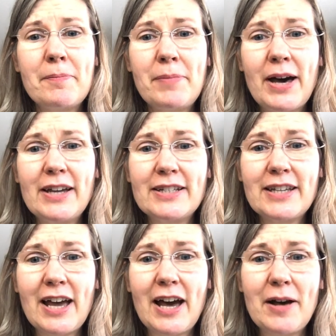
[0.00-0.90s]
but
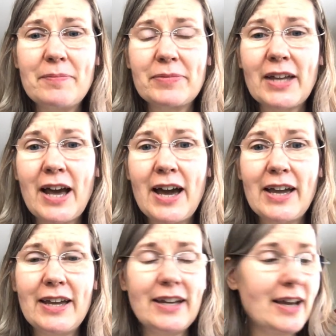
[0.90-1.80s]
um,
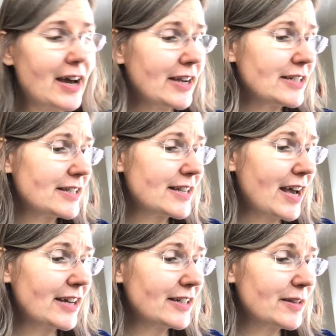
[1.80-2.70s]
I I just
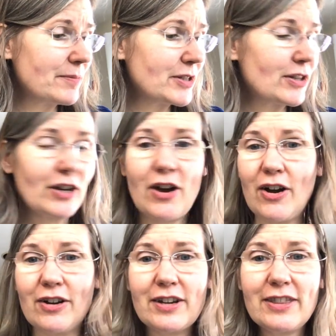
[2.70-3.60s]
added them to the
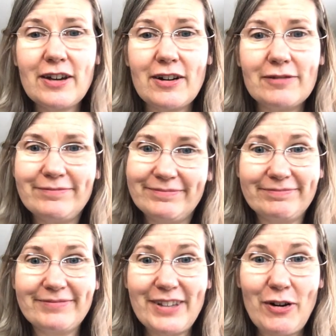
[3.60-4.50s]
card and they're
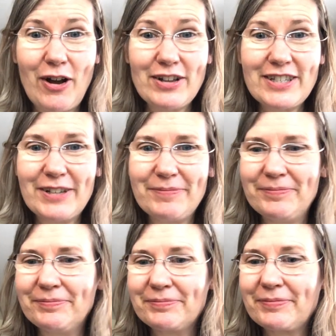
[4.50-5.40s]
they're
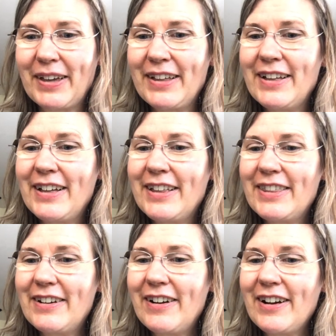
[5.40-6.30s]
awesome.
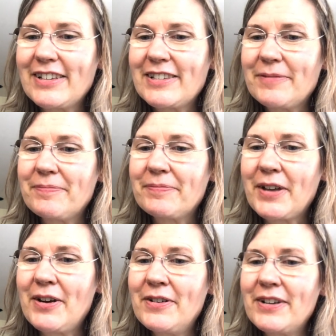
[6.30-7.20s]
They're awesome.
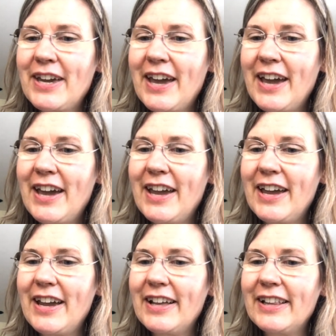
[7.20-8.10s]

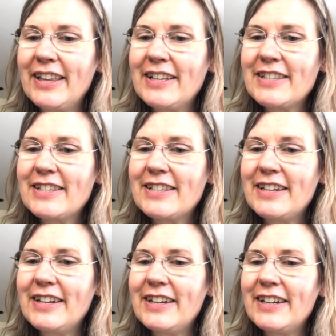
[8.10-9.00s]
Okay, let's
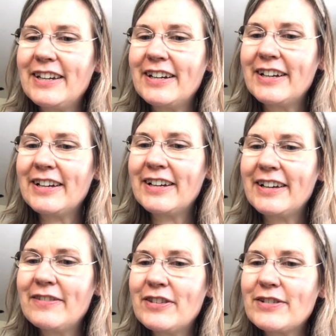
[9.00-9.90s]
see.
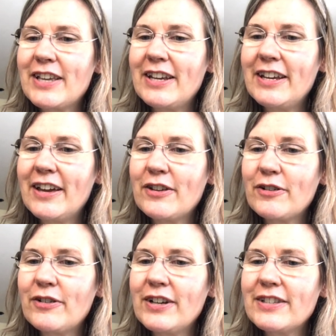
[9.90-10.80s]
If there's any other
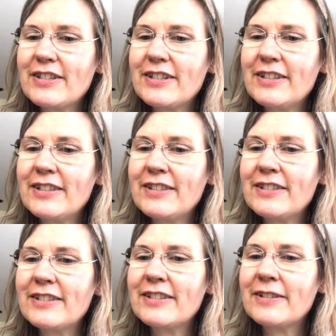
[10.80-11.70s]
questions?